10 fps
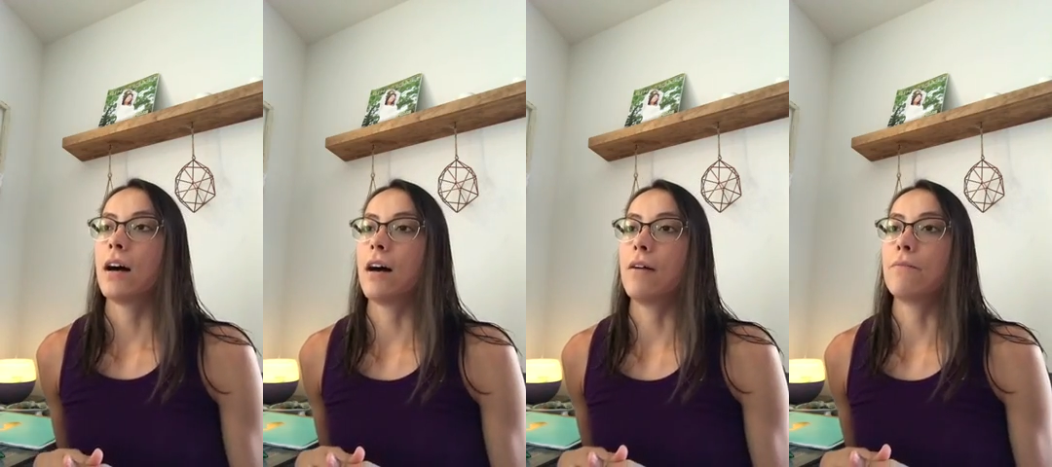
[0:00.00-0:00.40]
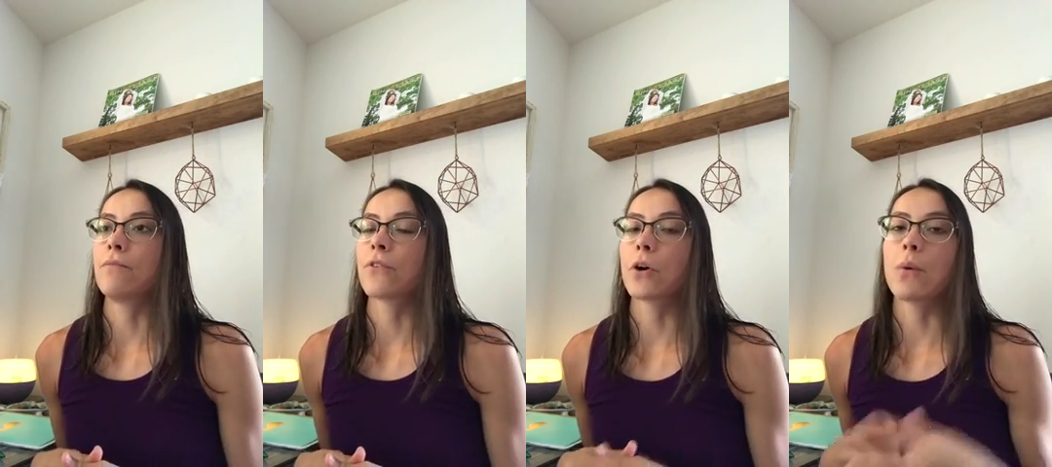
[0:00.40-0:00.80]

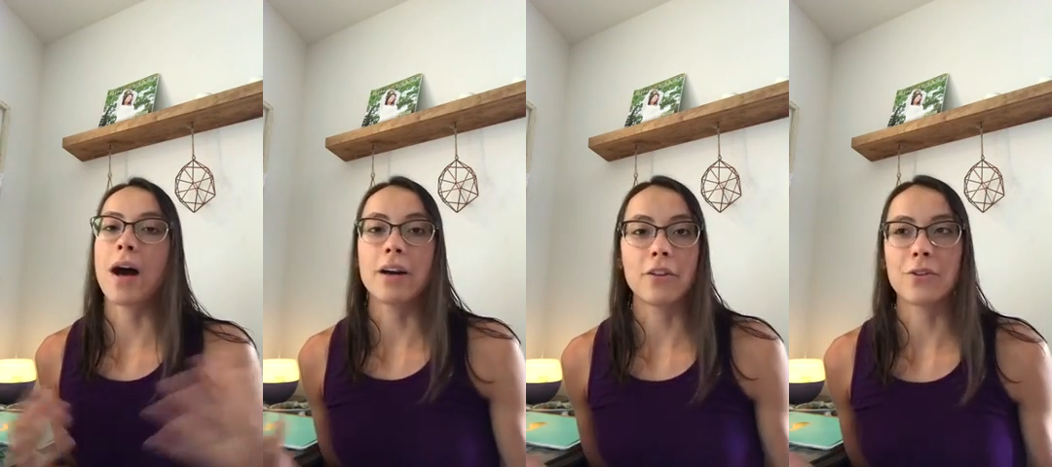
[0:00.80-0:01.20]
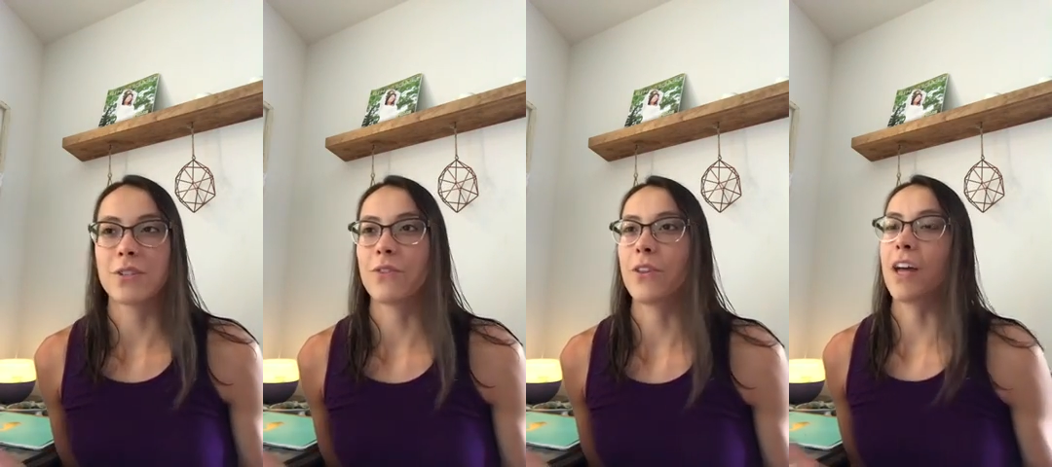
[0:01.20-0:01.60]
For a while, those
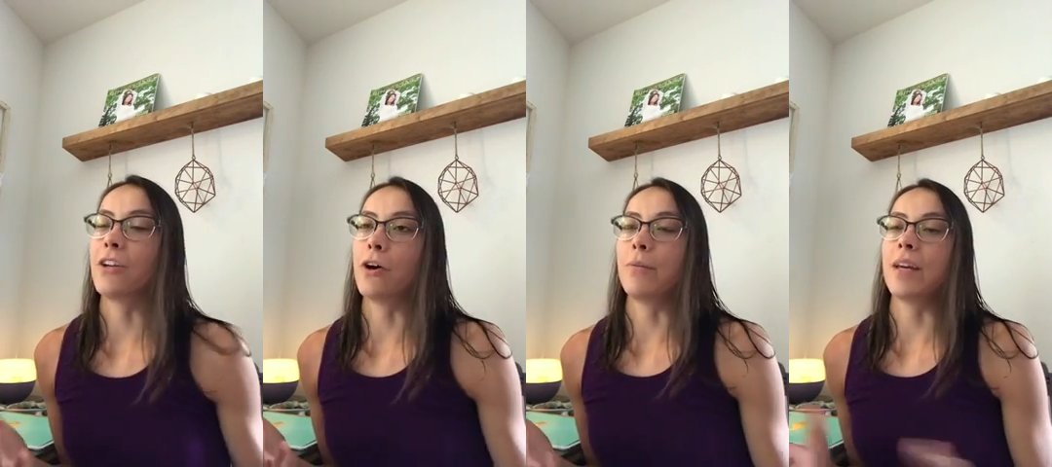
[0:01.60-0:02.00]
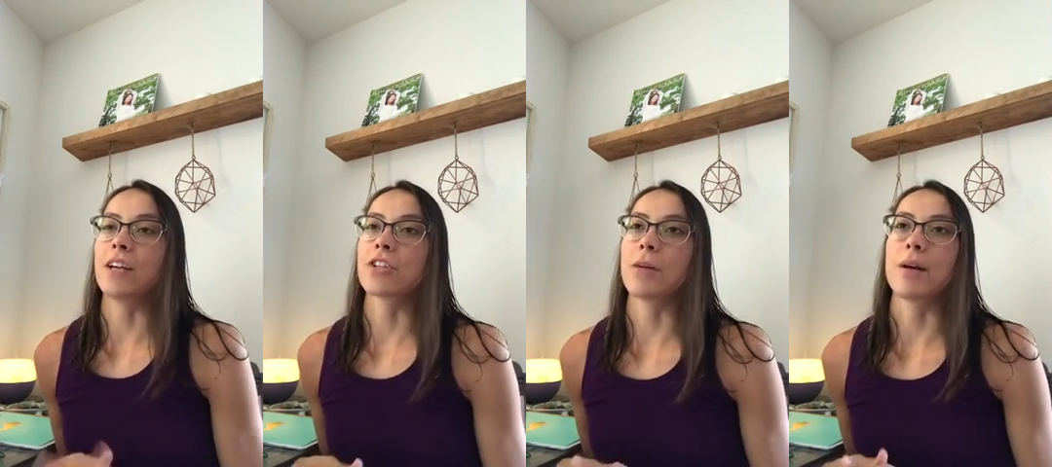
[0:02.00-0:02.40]
of you that know me,
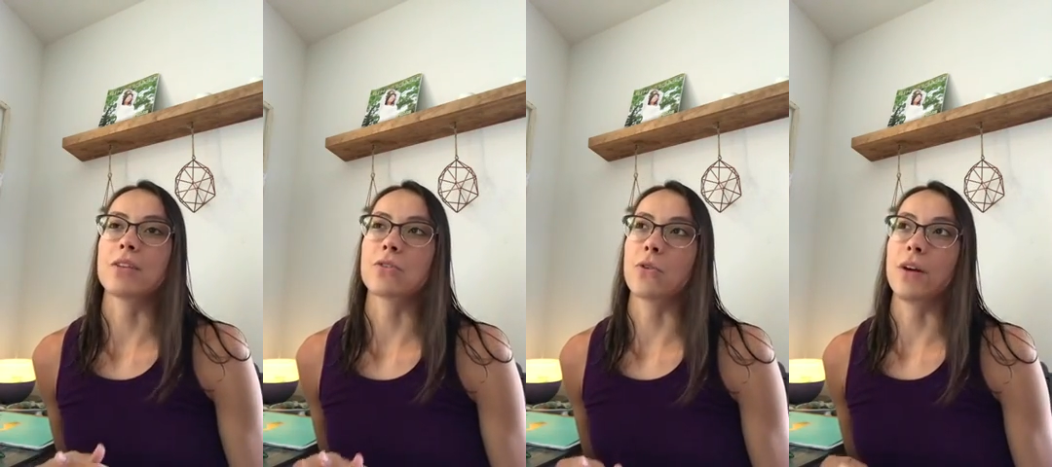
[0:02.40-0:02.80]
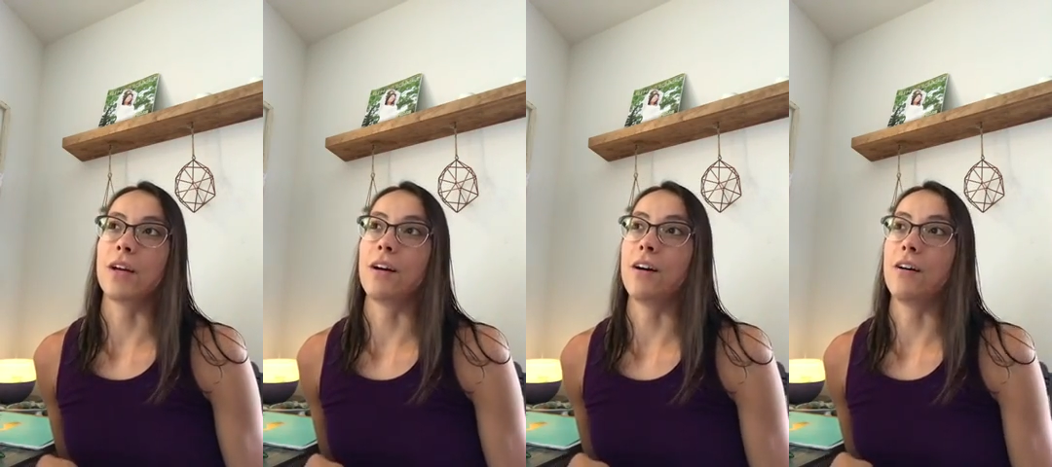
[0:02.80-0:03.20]
I share my
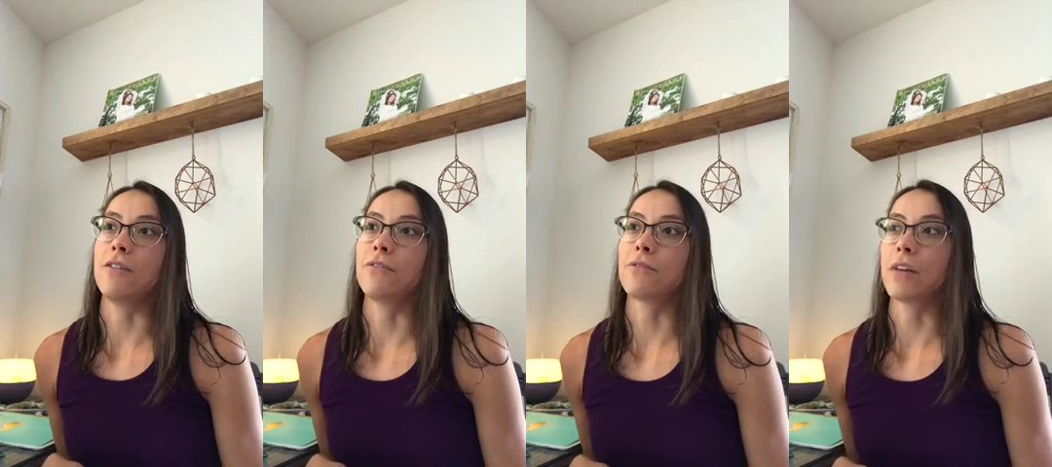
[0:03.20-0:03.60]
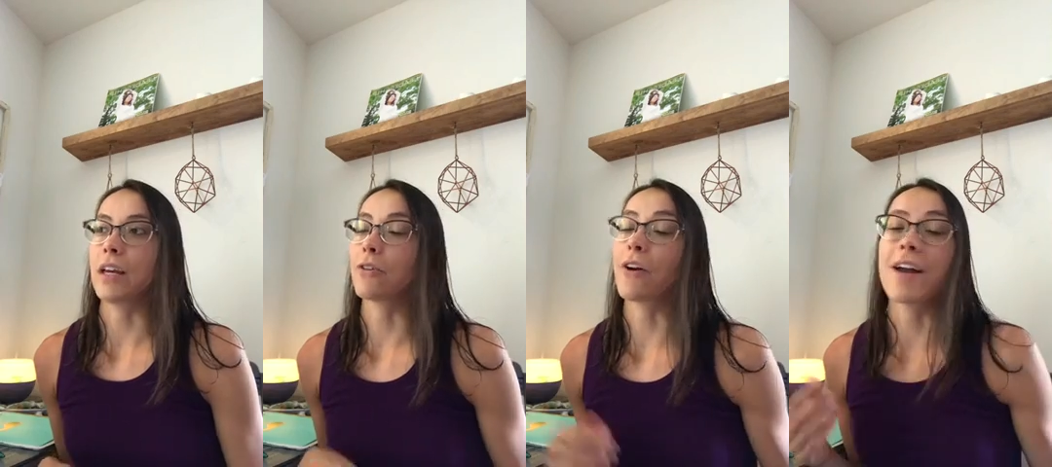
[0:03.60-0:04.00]
story of
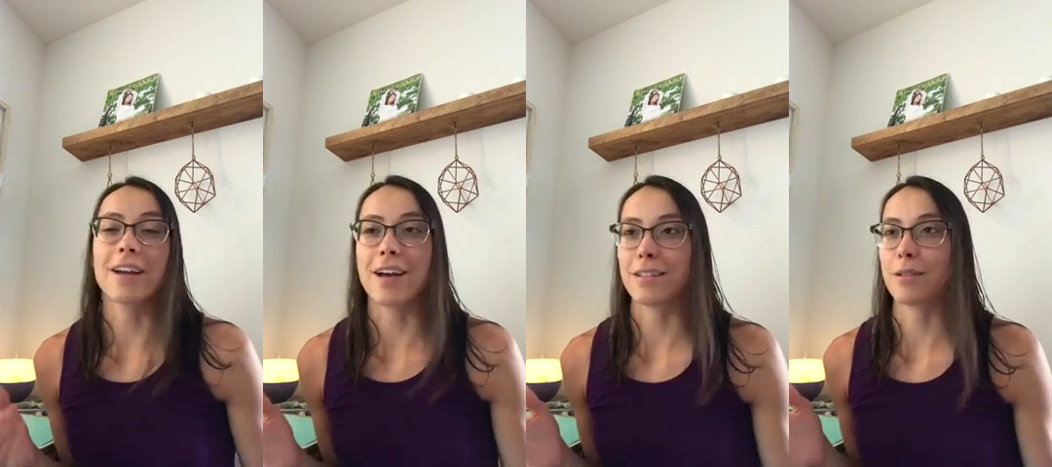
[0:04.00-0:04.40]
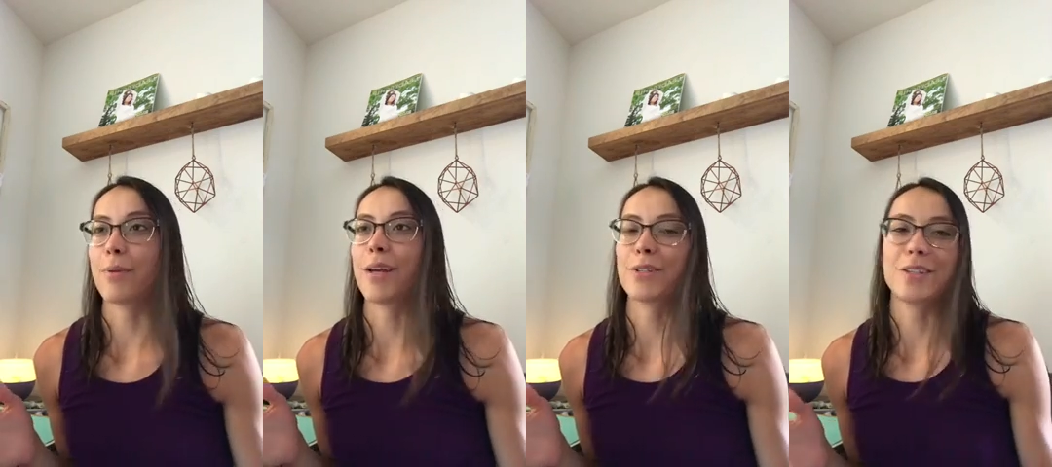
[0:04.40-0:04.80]
like chronic
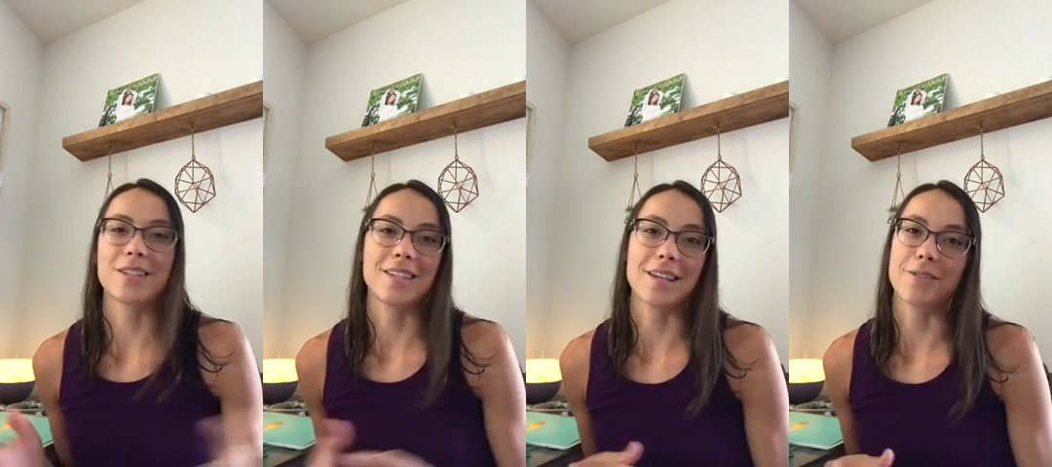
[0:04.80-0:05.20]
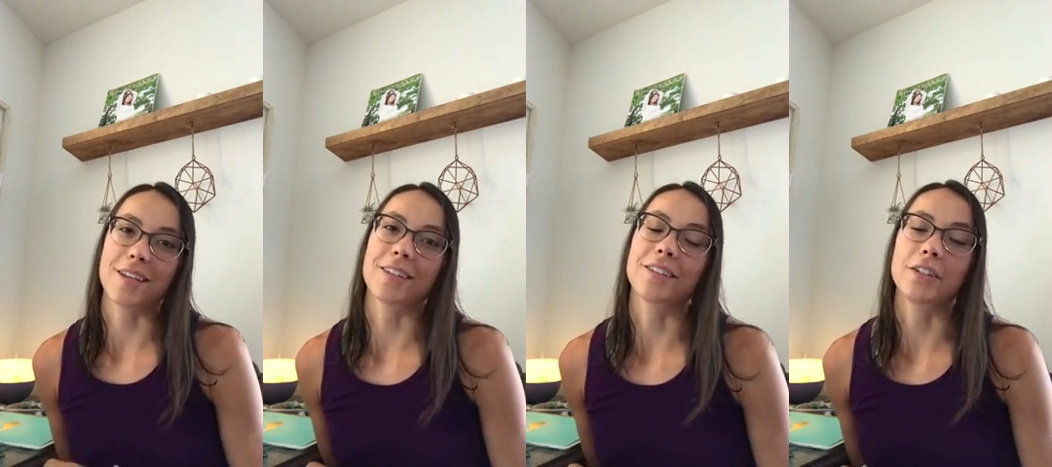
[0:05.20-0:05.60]
constipation since I was
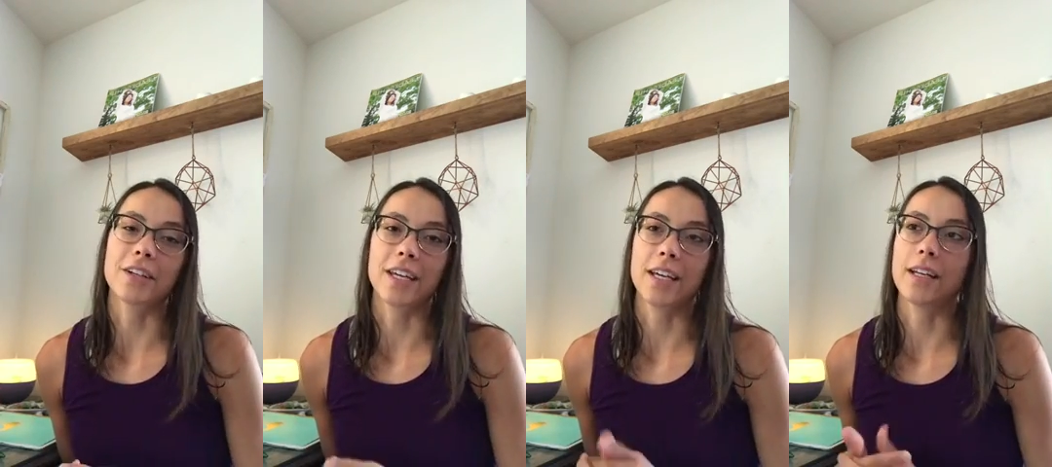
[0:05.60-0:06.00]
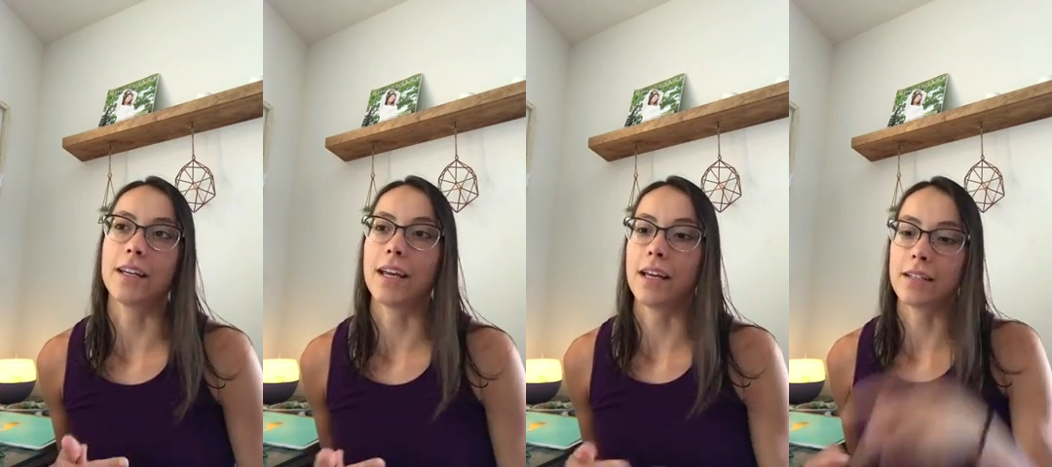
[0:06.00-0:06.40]
like a little kid,
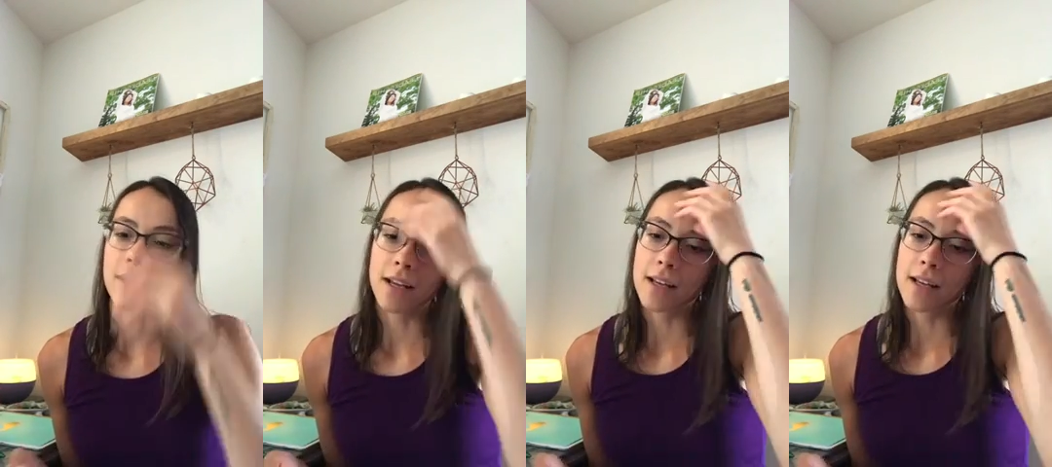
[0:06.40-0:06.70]
and